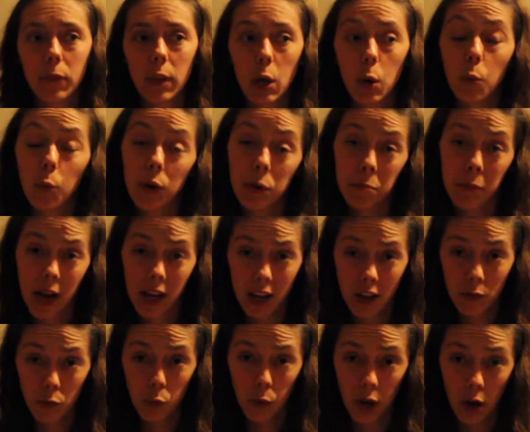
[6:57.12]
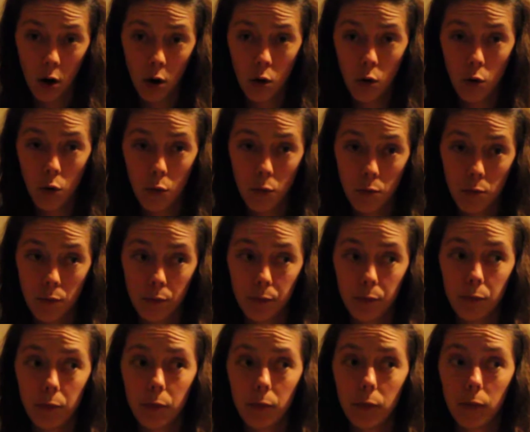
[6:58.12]
we might have went home
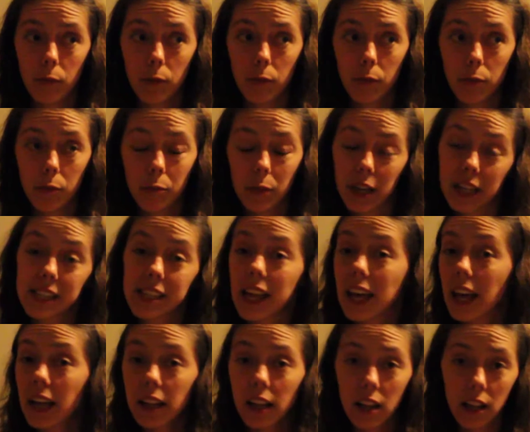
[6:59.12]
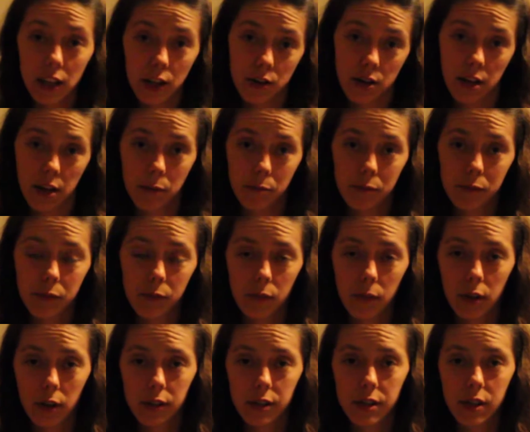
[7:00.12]
because they had cleared him.
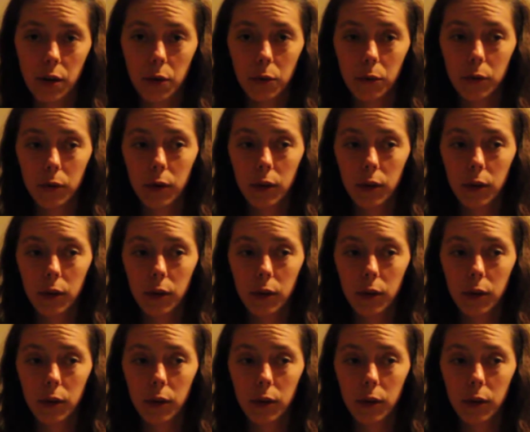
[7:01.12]
So